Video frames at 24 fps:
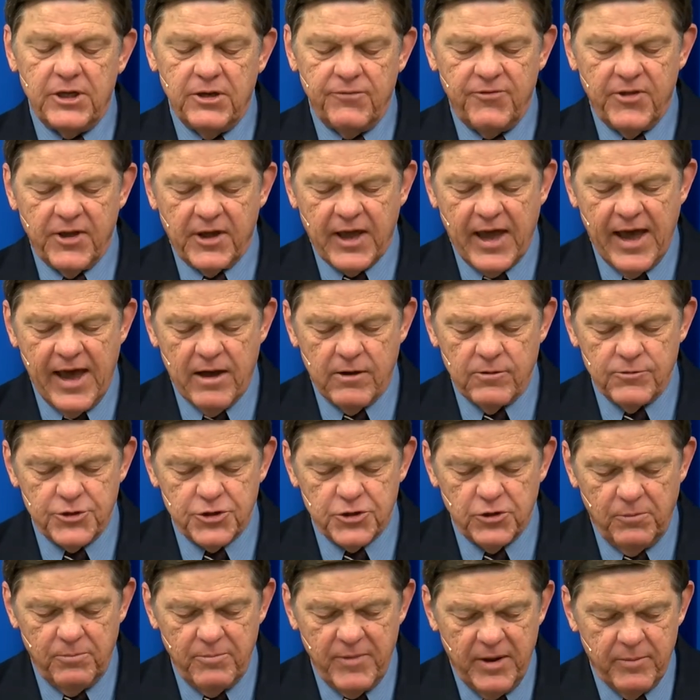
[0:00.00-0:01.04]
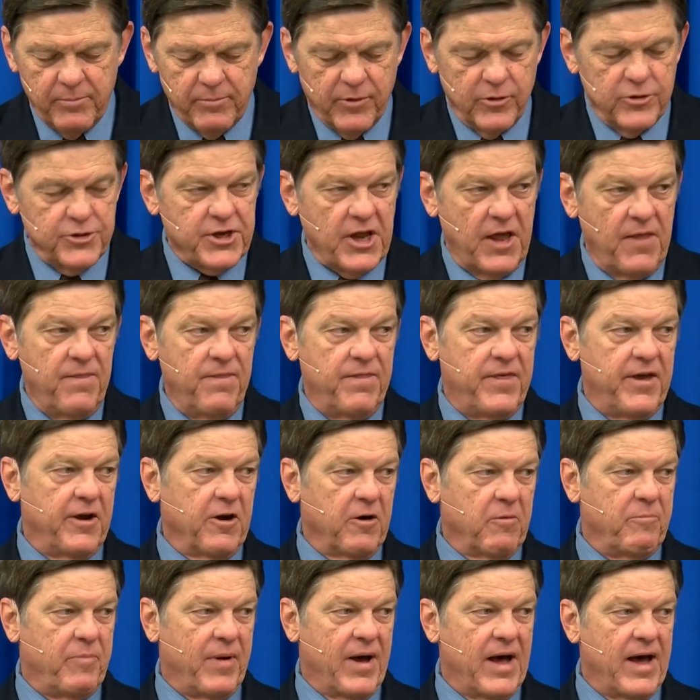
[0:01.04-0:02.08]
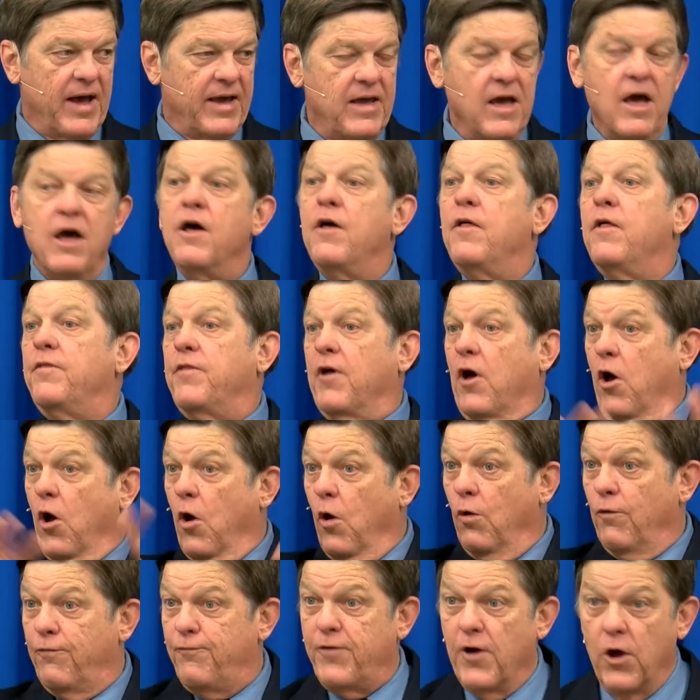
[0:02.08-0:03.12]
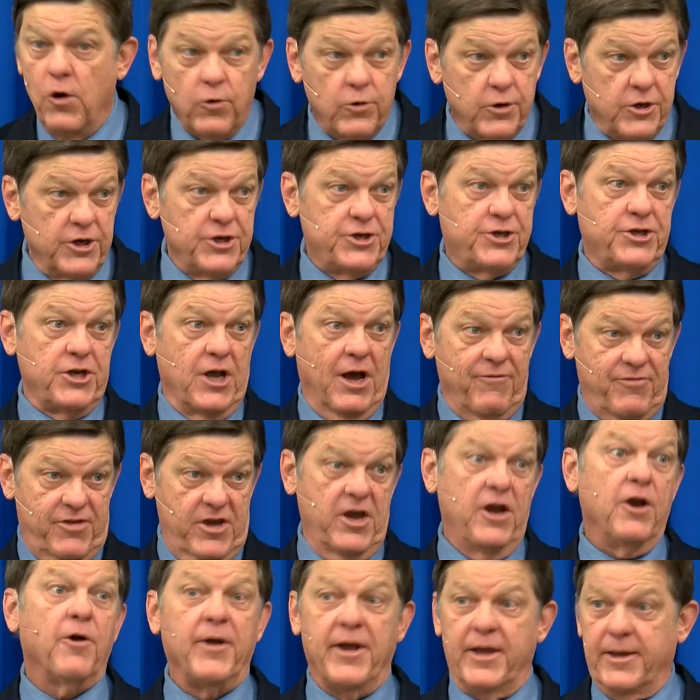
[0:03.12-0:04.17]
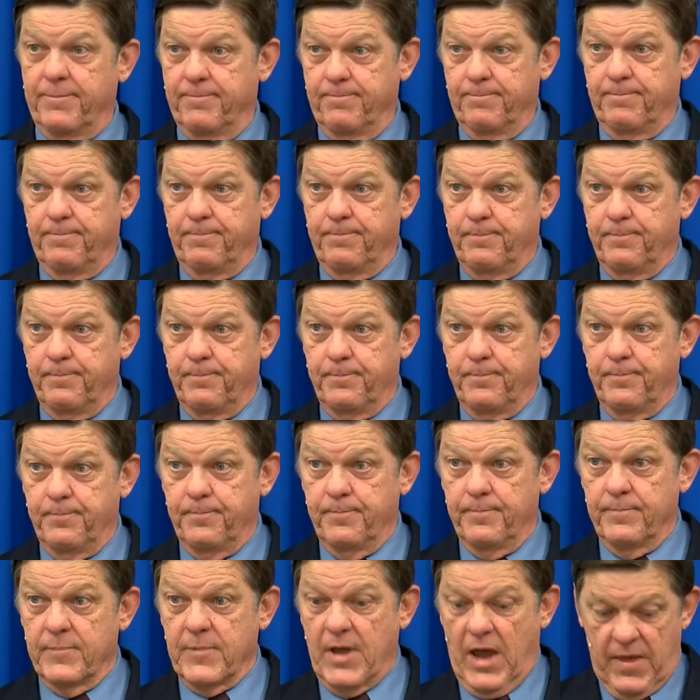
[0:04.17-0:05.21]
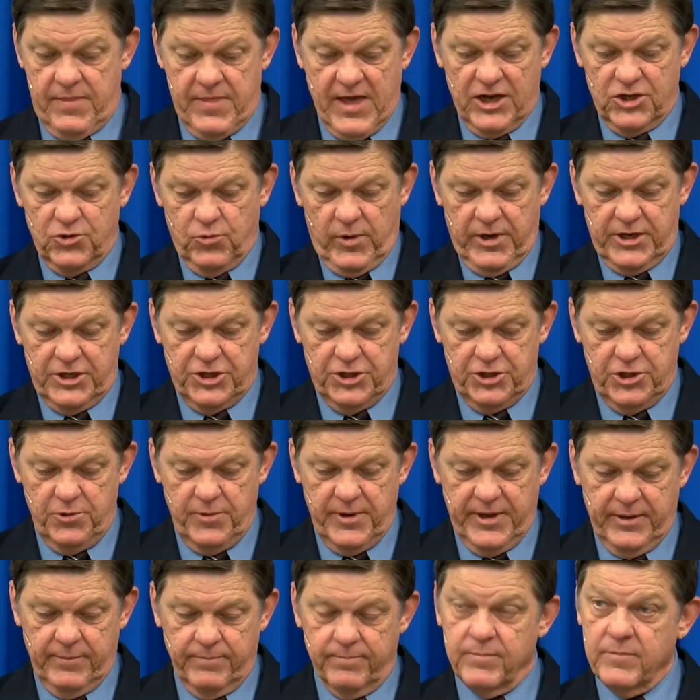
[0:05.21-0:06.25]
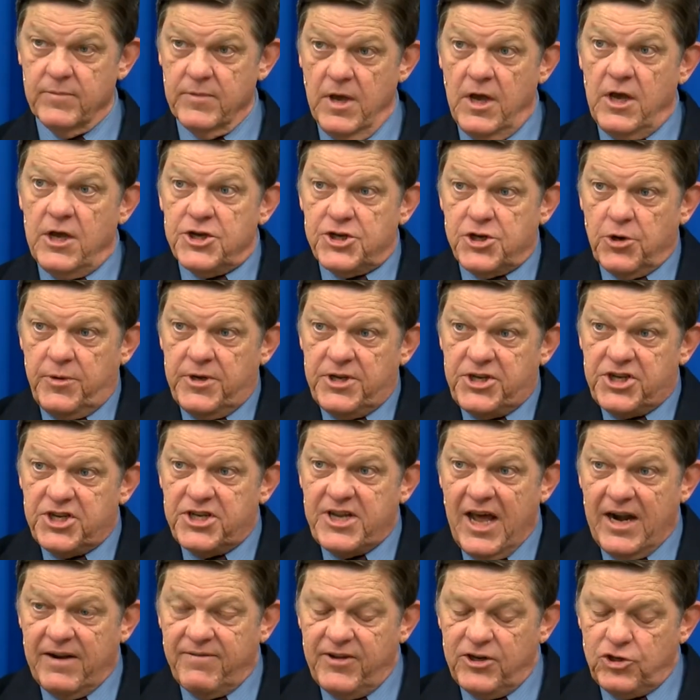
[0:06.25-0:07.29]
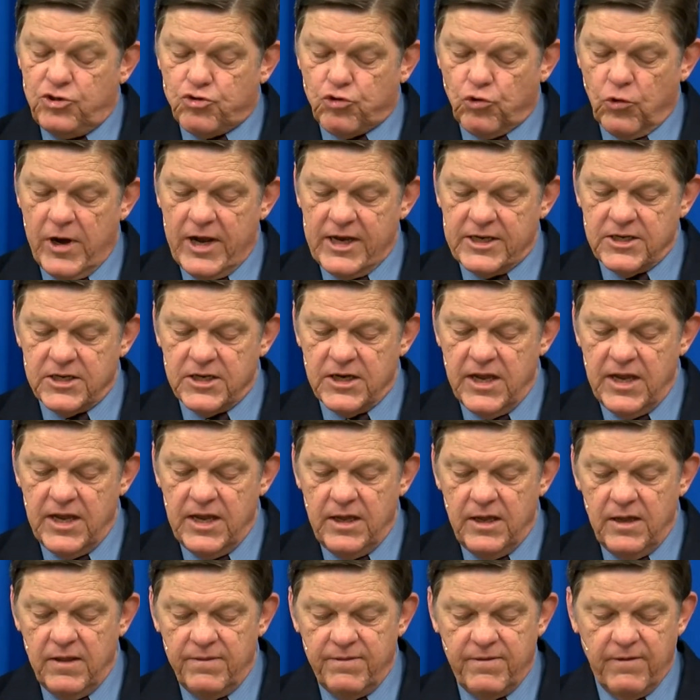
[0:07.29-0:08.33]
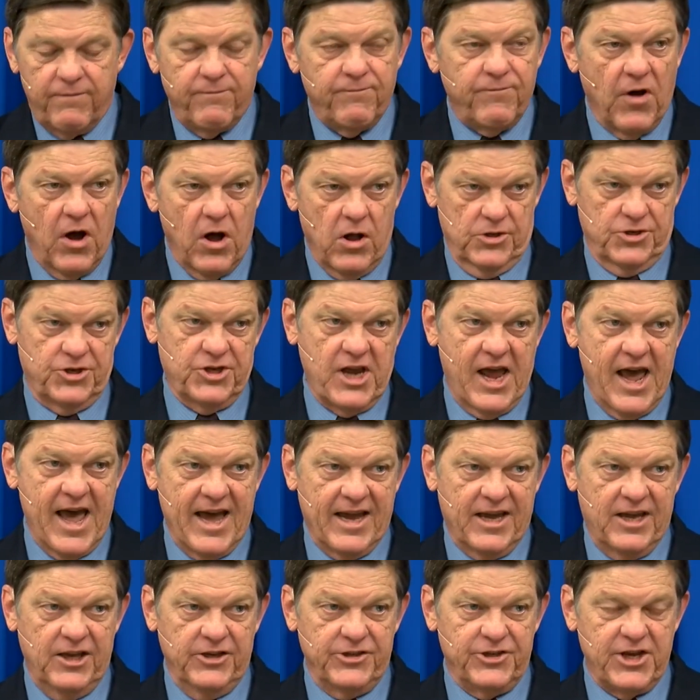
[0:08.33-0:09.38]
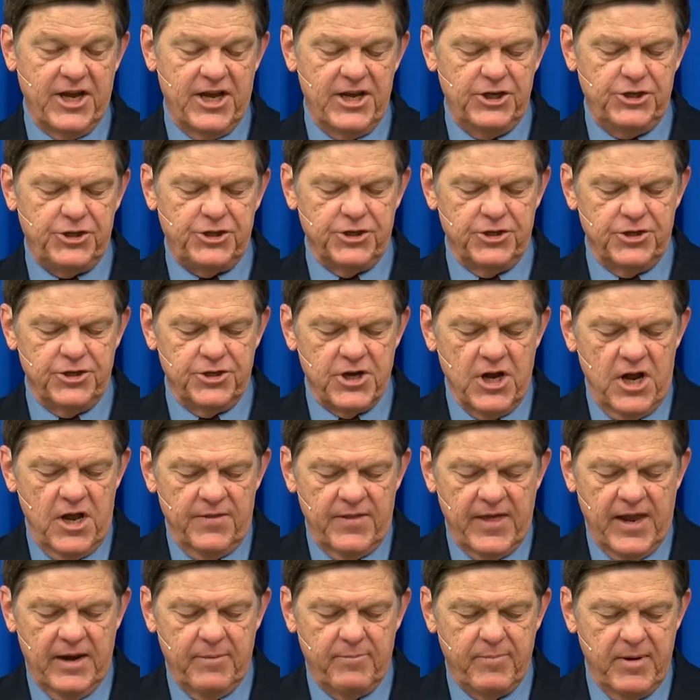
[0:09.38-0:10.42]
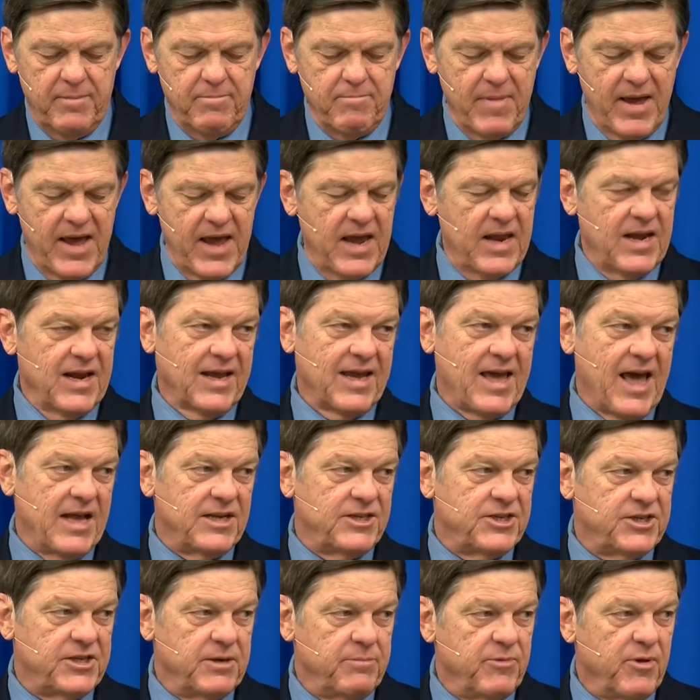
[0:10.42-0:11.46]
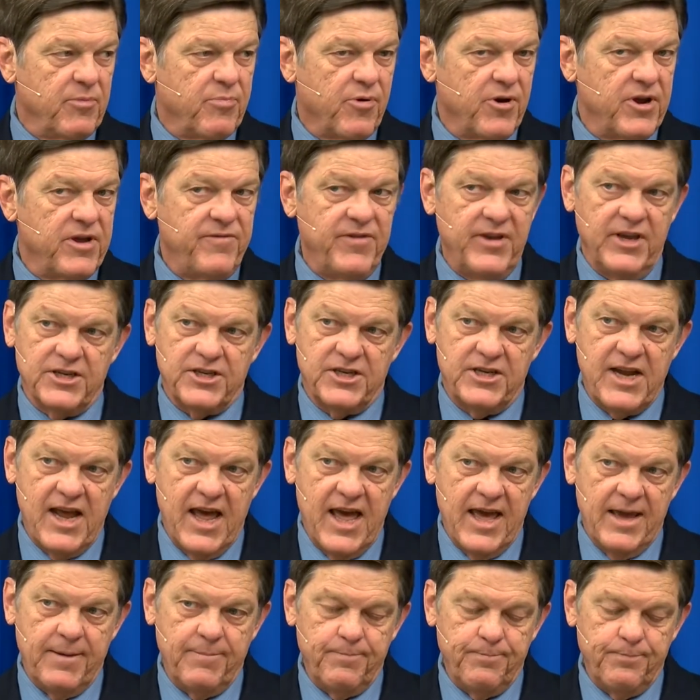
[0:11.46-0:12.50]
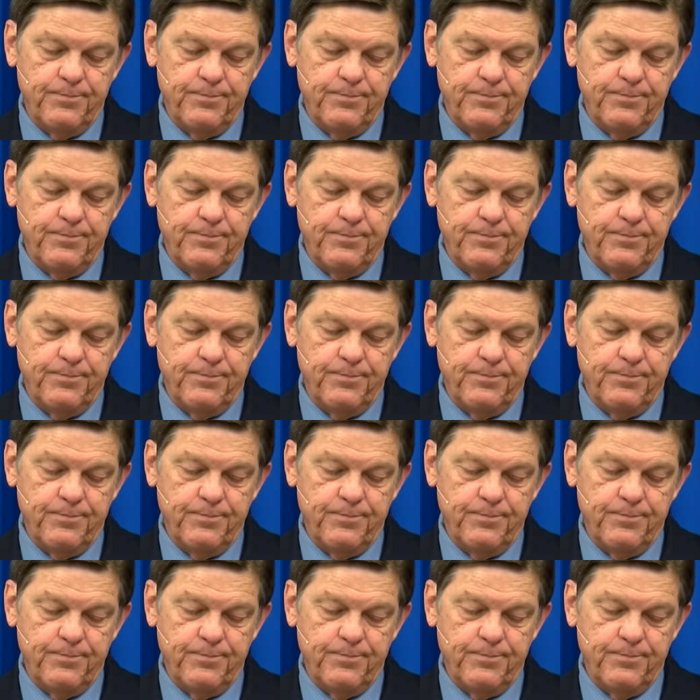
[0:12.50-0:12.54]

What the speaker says: of the council members and thereby the whole focus of the hearing. And that's what he's doing. So instead of addressing the false accusations that had been made against him the previous day,